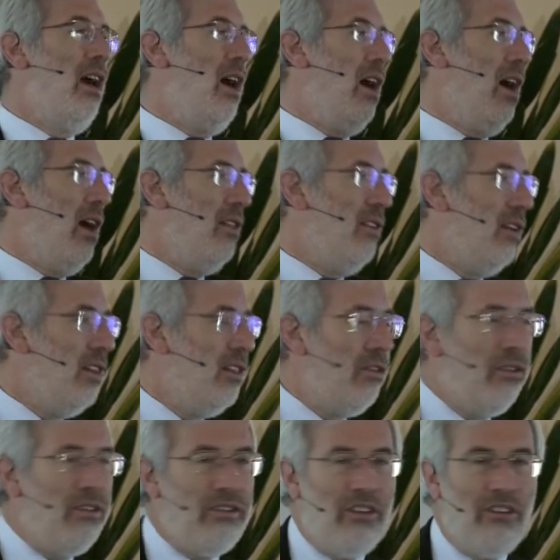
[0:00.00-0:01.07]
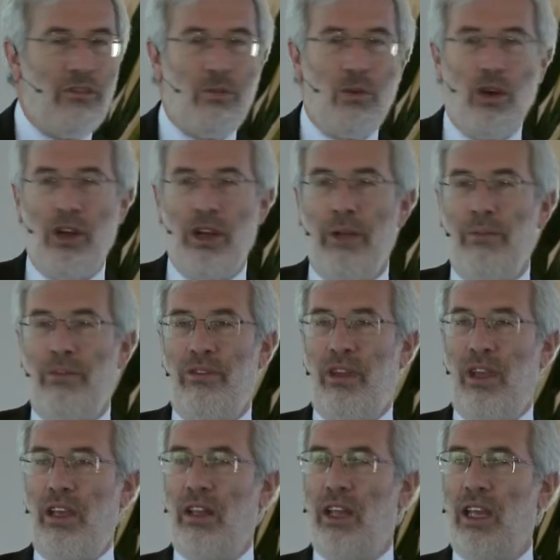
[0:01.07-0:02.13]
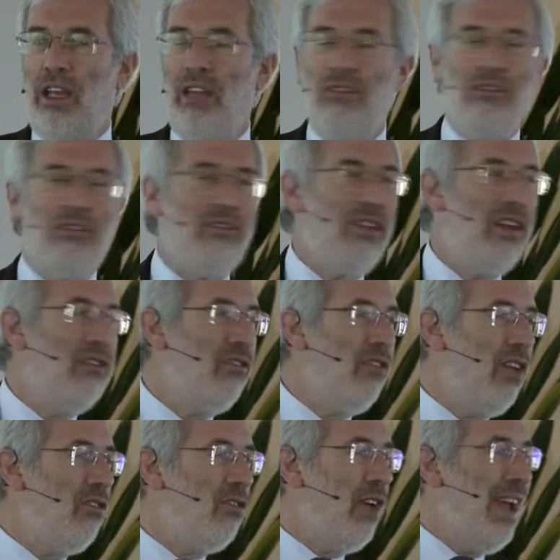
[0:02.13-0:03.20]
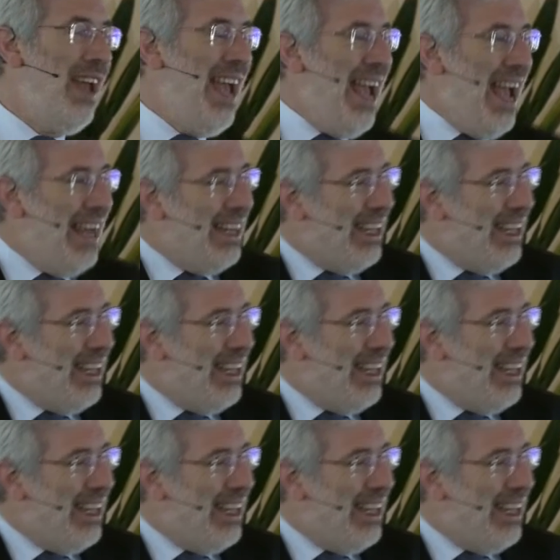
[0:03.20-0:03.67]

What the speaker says: either in the research programs, in the industry, etc., and the